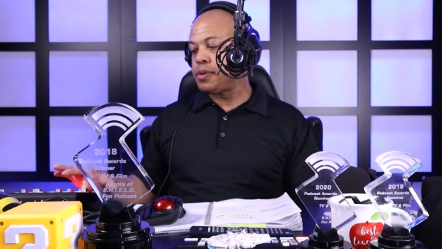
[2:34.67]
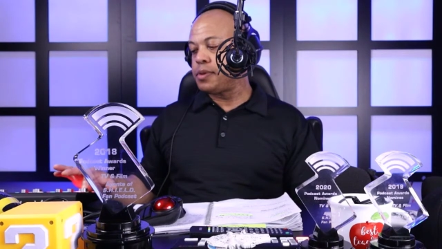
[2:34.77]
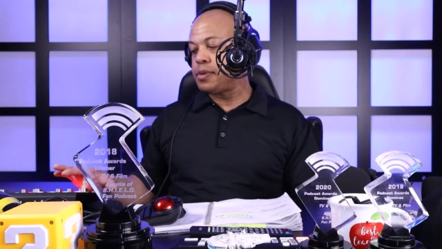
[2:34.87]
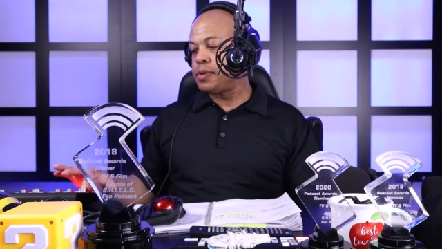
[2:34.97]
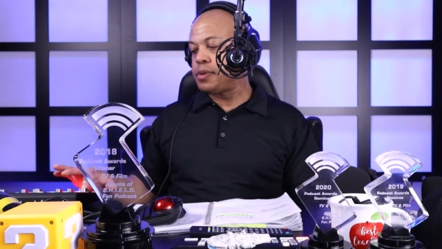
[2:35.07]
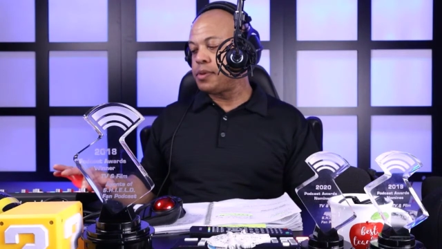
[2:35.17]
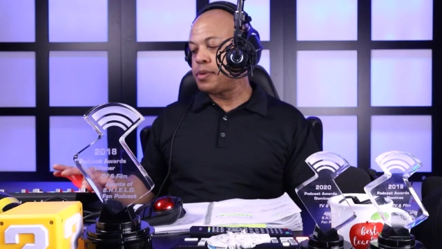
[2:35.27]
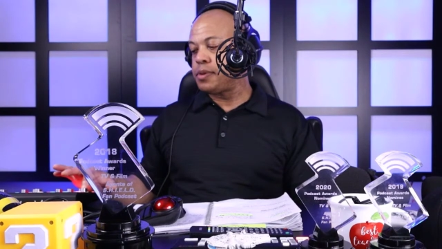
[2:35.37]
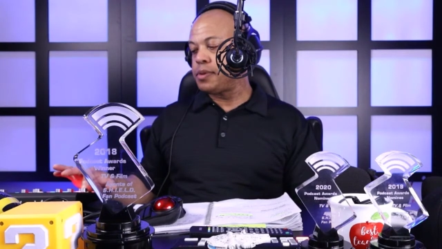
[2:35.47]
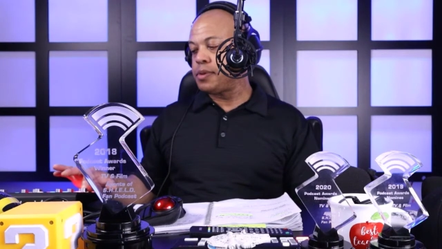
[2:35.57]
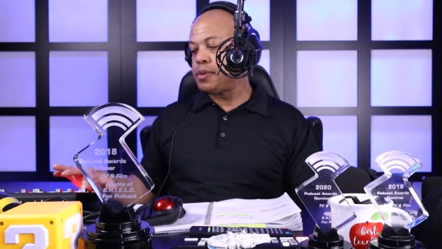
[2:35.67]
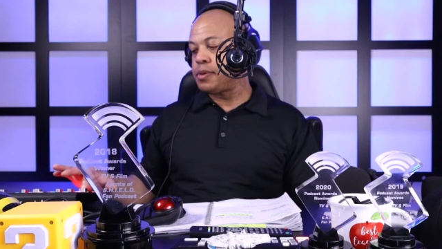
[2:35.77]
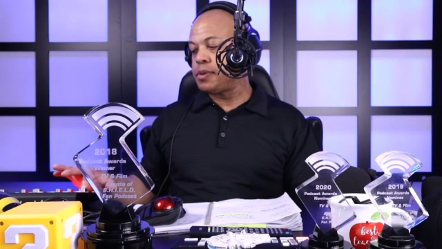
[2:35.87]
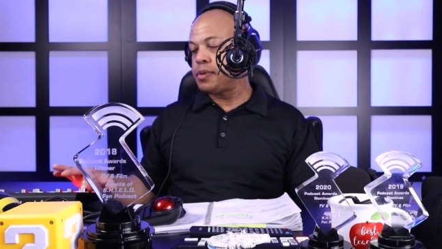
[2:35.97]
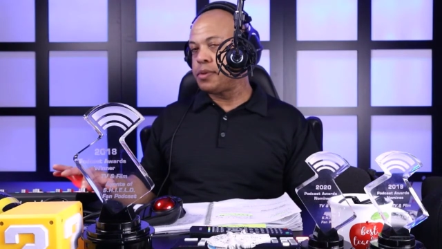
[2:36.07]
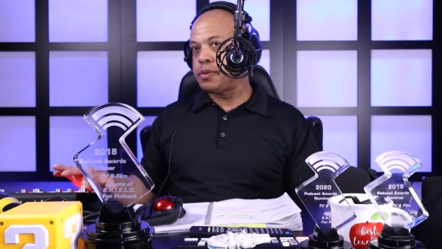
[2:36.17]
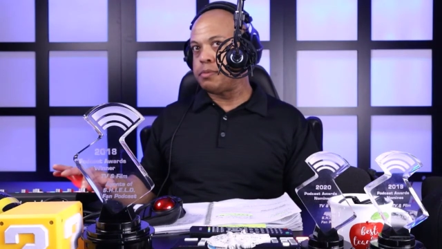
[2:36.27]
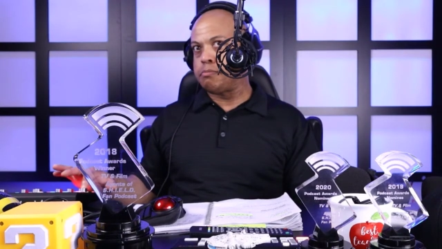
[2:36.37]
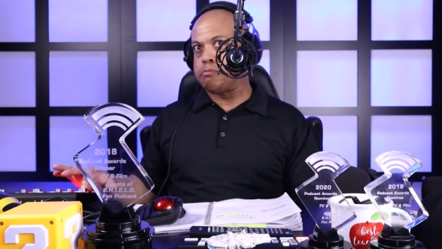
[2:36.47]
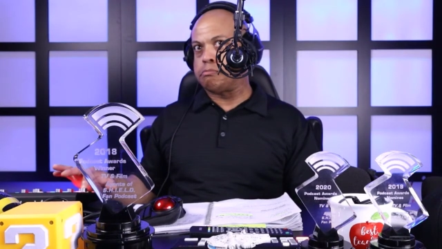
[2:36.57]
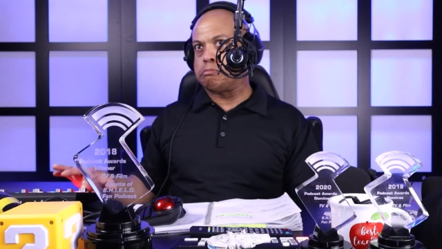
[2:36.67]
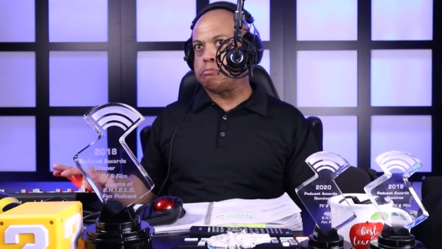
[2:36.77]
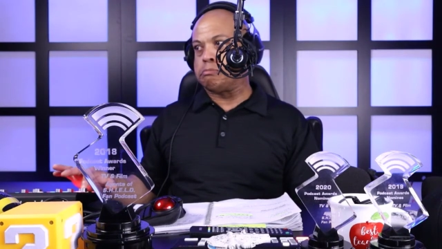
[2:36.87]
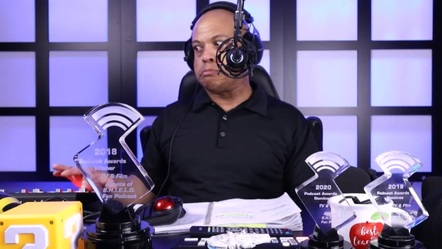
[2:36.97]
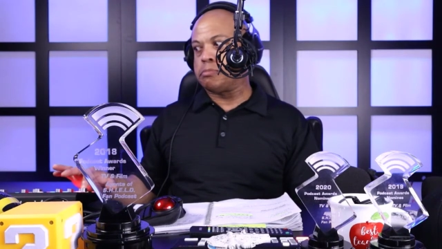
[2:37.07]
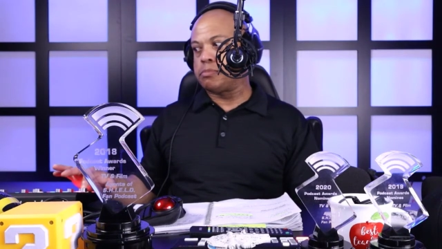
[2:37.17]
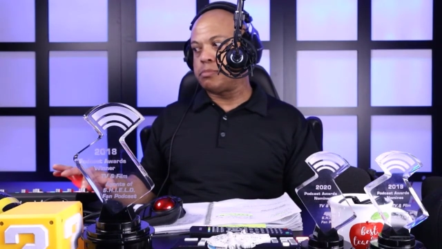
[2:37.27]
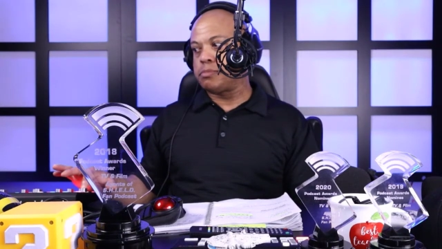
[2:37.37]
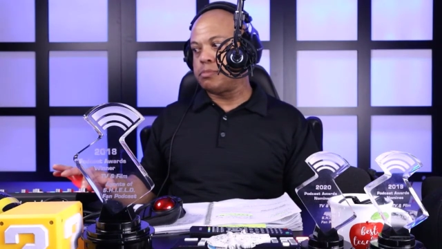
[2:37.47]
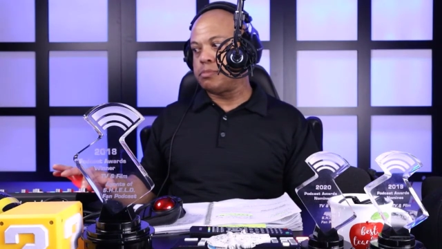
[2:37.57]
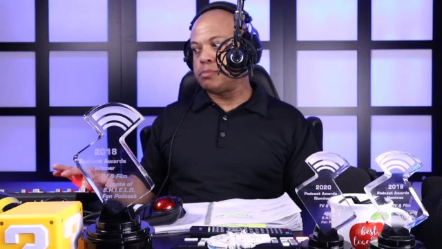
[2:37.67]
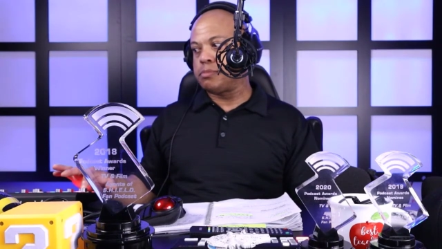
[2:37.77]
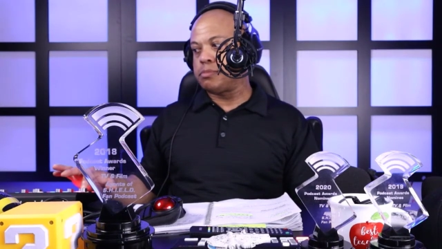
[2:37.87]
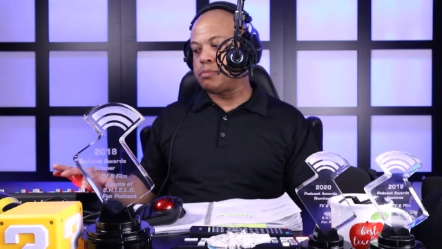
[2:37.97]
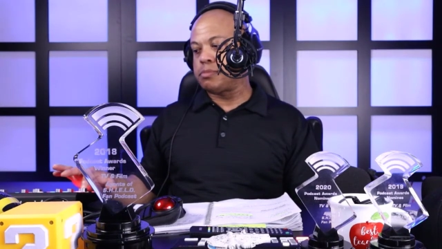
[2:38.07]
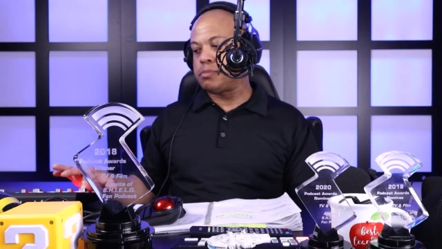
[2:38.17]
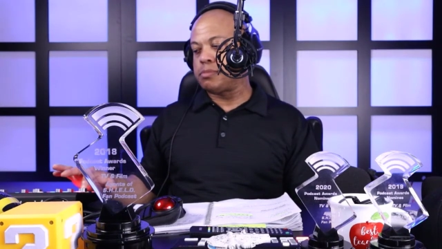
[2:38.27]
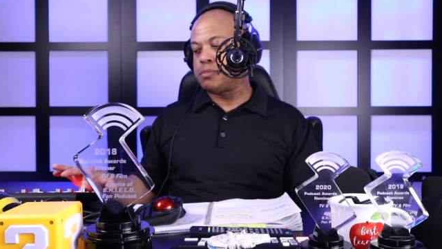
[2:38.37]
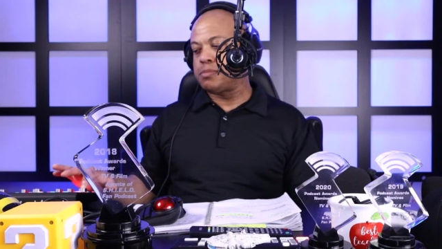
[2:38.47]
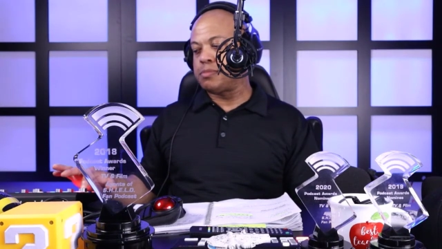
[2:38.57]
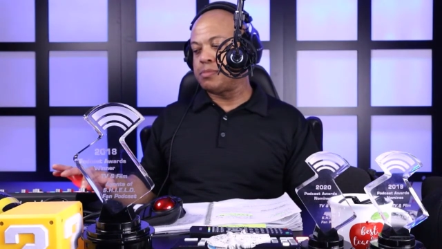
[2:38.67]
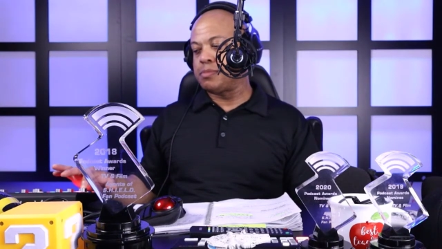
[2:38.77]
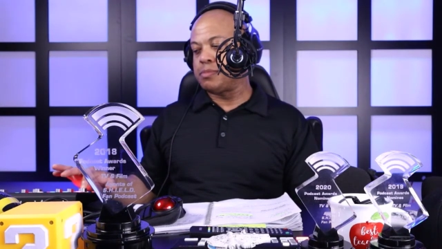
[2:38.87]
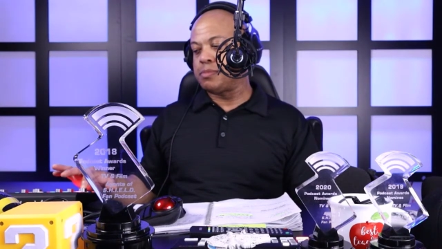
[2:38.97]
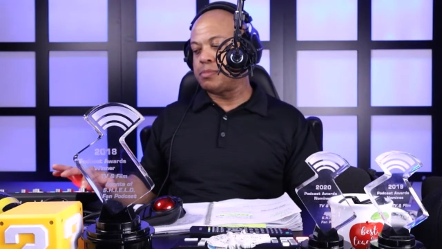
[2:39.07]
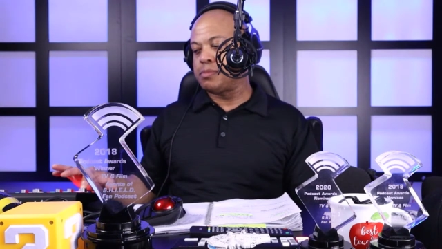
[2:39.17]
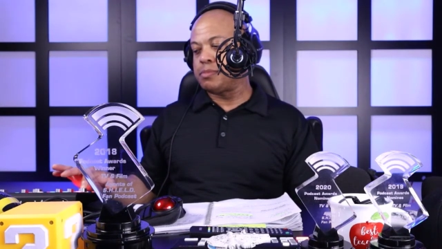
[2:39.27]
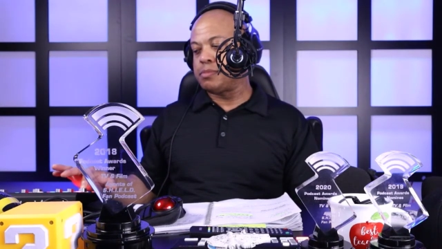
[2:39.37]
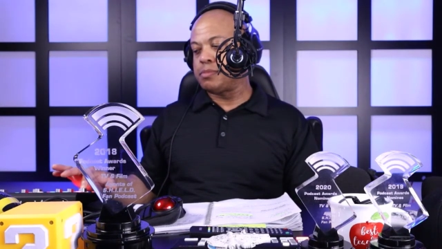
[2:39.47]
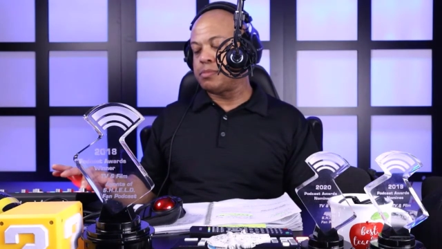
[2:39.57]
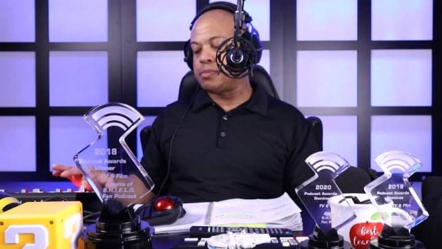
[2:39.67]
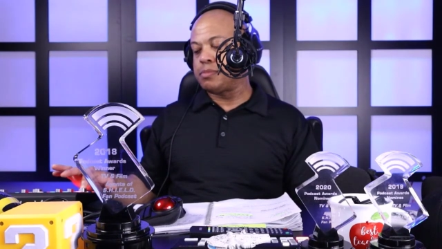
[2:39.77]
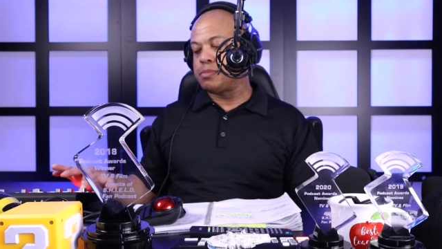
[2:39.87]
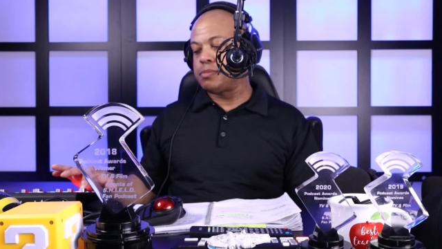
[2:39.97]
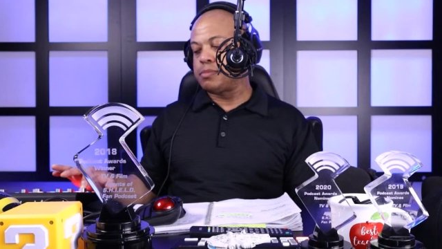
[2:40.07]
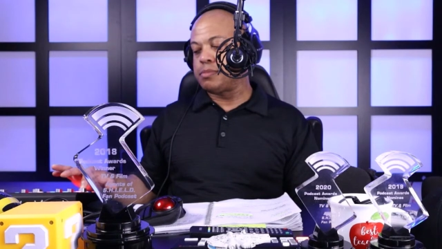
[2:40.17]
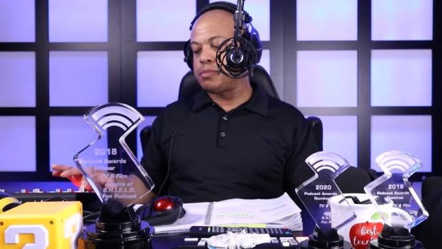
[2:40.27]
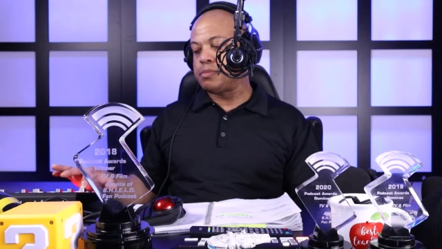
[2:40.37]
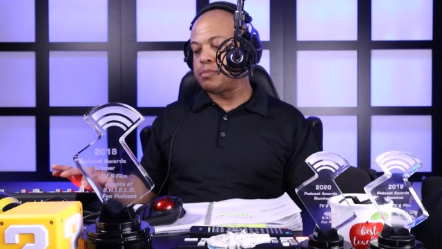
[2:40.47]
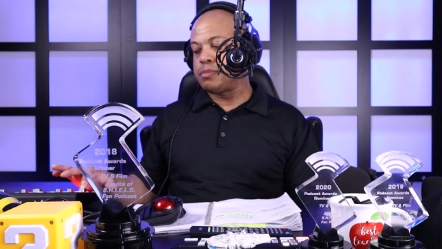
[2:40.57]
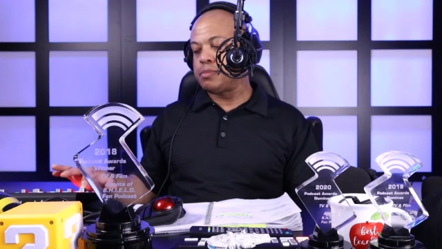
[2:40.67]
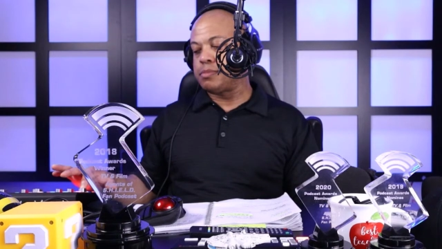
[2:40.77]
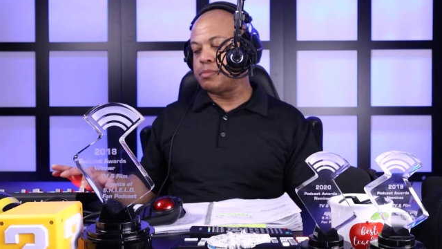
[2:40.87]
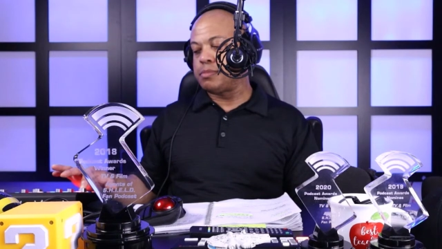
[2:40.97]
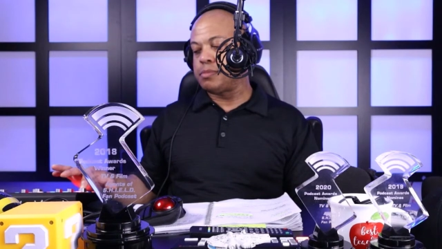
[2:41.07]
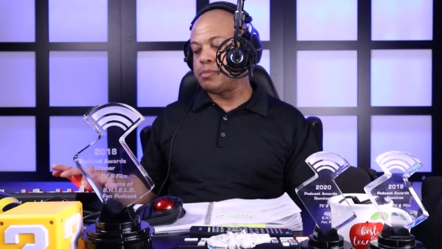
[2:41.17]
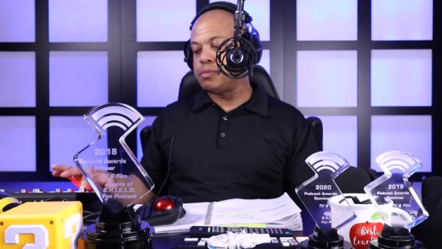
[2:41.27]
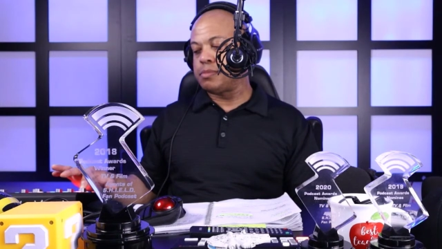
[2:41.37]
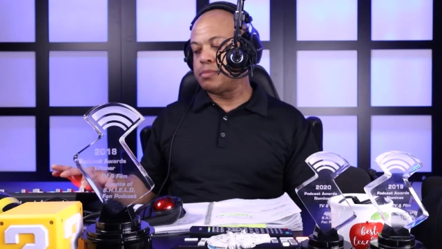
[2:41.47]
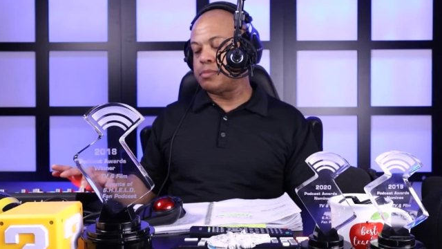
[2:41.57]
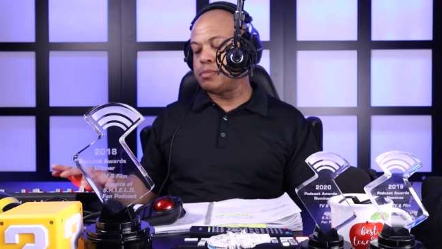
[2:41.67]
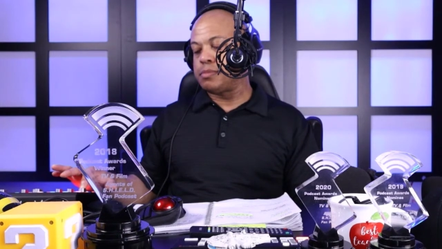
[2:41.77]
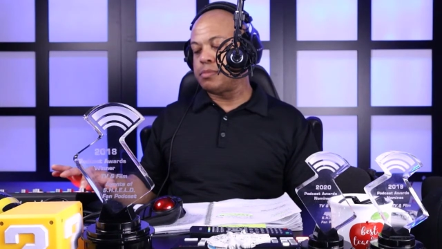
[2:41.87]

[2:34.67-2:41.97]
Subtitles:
(silence)